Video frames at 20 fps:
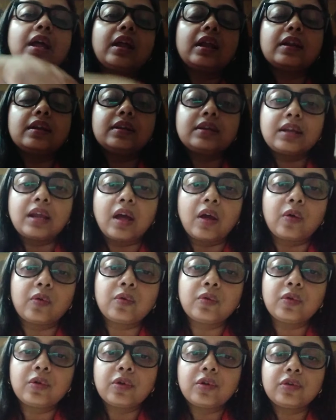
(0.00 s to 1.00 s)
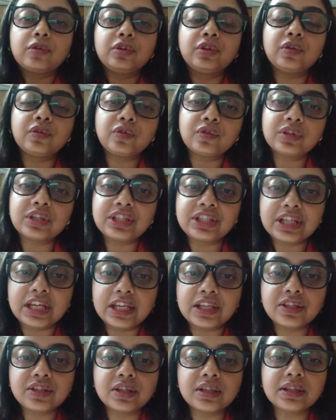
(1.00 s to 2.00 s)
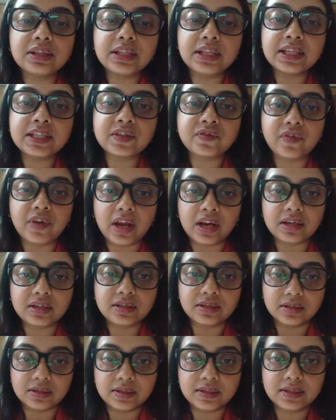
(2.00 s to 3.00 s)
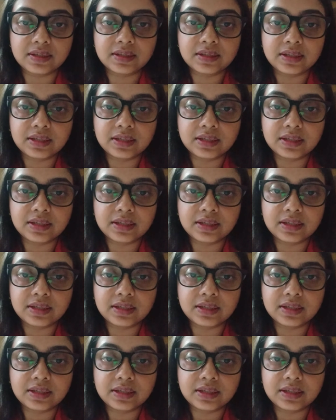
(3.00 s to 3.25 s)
Now, due to the change in these factors,